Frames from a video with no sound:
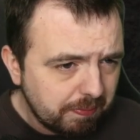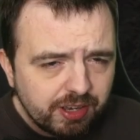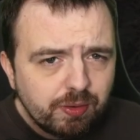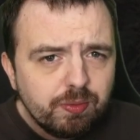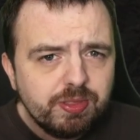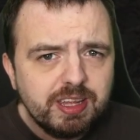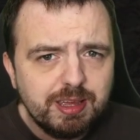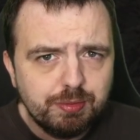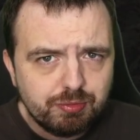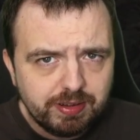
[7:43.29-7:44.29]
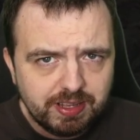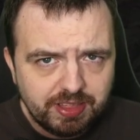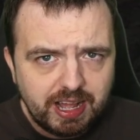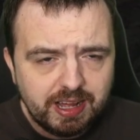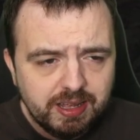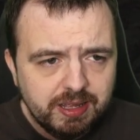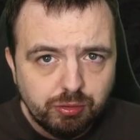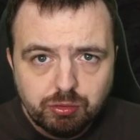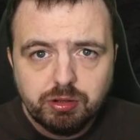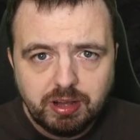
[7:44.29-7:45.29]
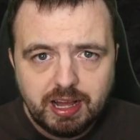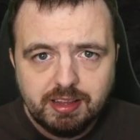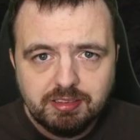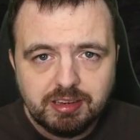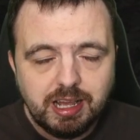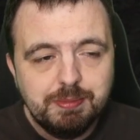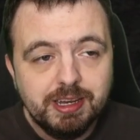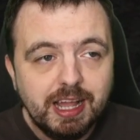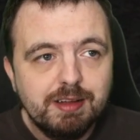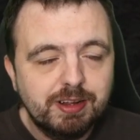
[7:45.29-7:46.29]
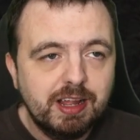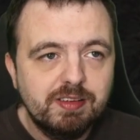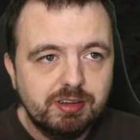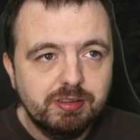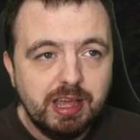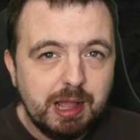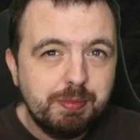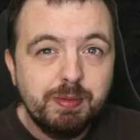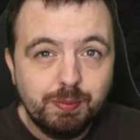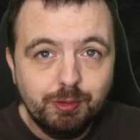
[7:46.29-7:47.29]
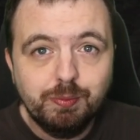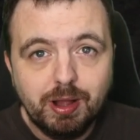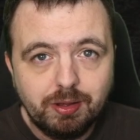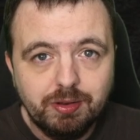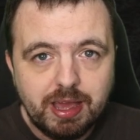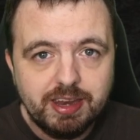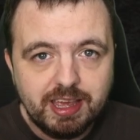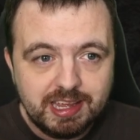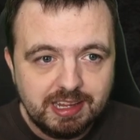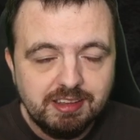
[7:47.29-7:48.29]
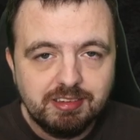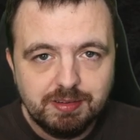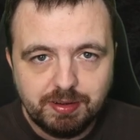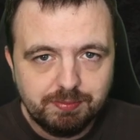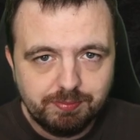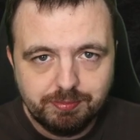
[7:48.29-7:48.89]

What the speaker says: I don't think it was really that utilized. I mean, I have a character that I probably would whack on NA East if I